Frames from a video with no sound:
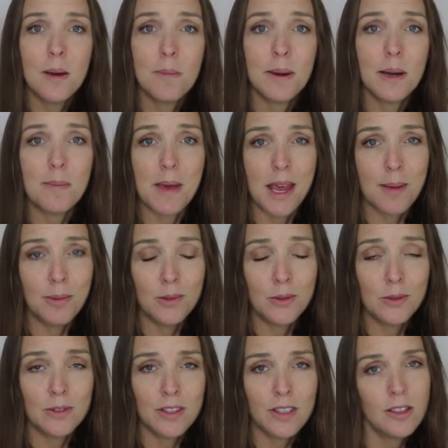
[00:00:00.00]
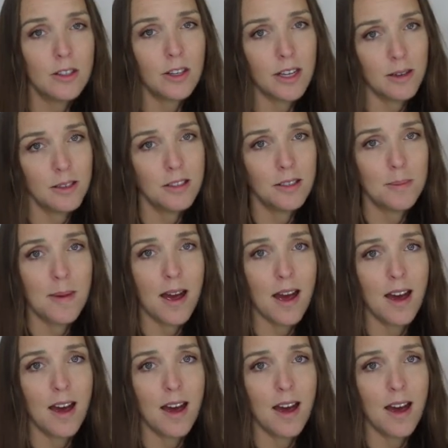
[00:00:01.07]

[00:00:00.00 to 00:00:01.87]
but I'm able to look into my